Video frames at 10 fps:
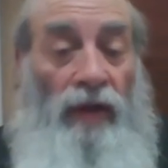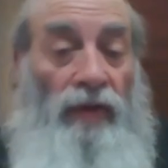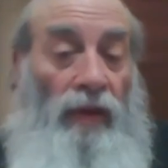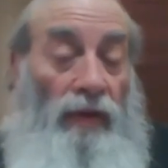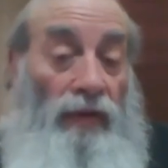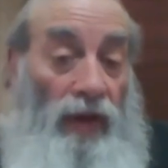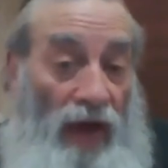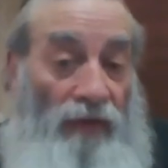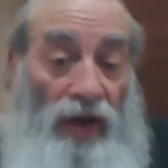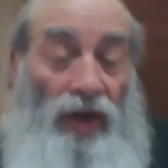And the
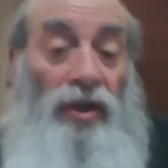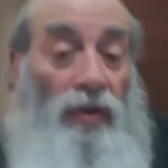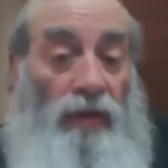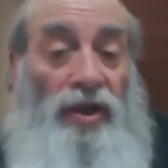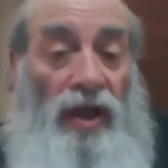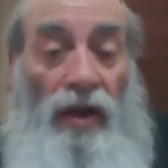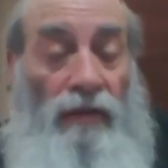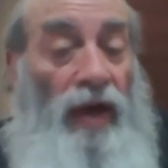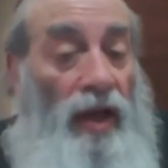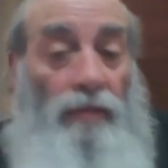definition we said
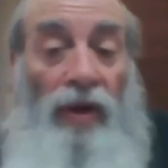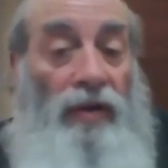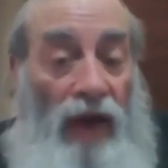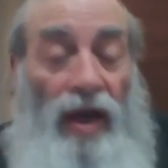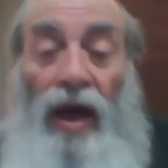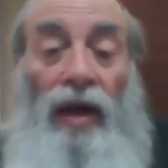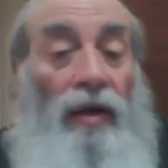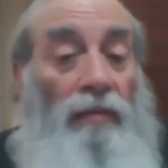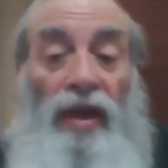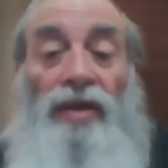already, Boiteach,
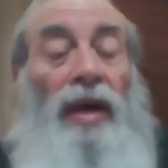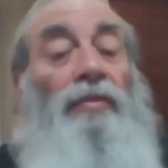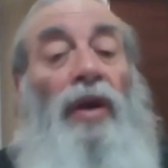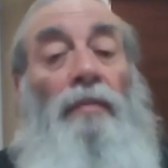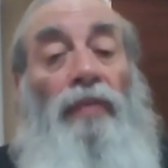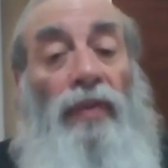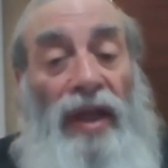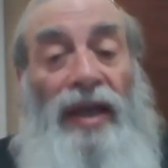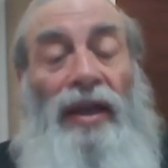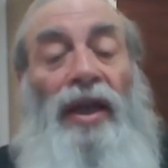means I'm
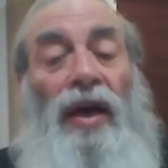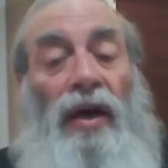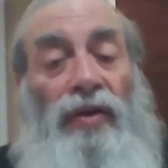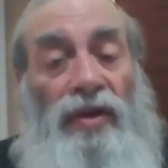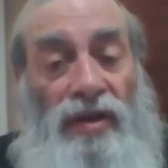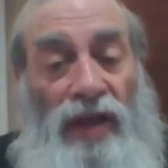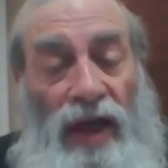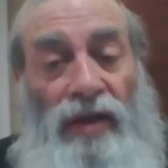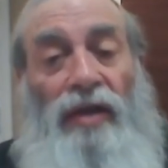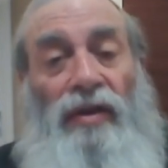completely
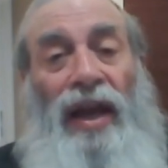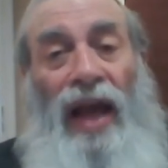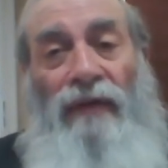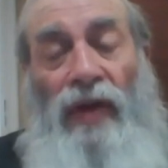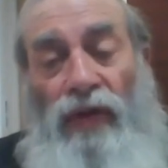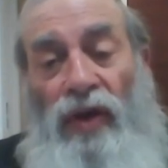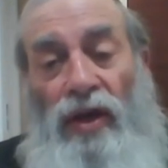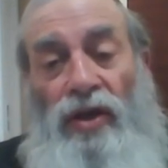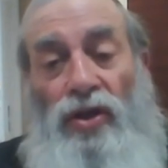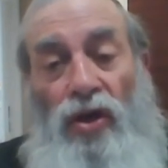understanding that
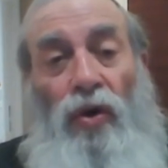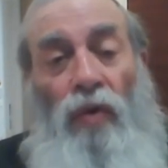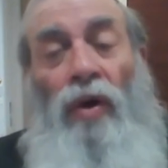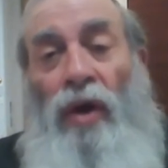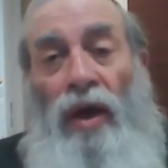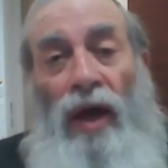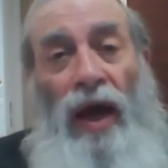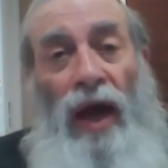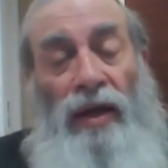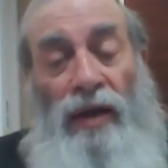everything is you,
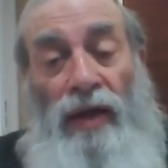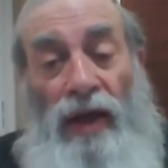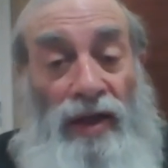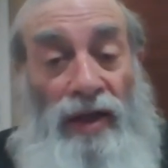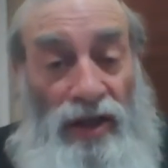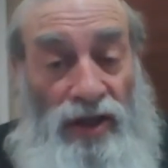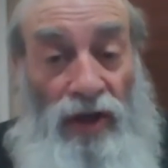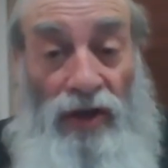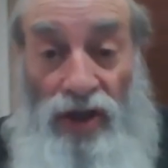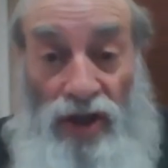and there's a
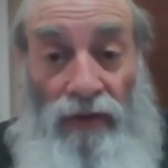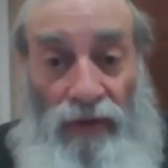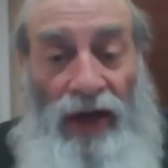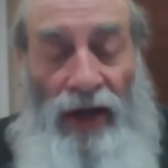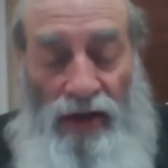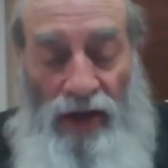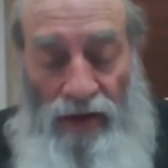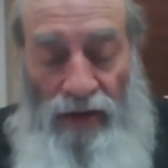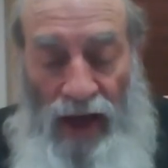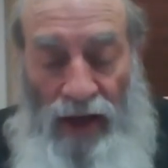certain serenity
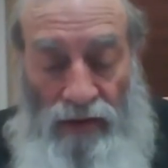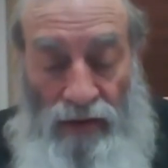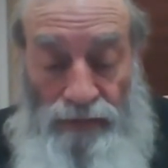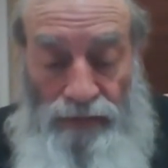in that.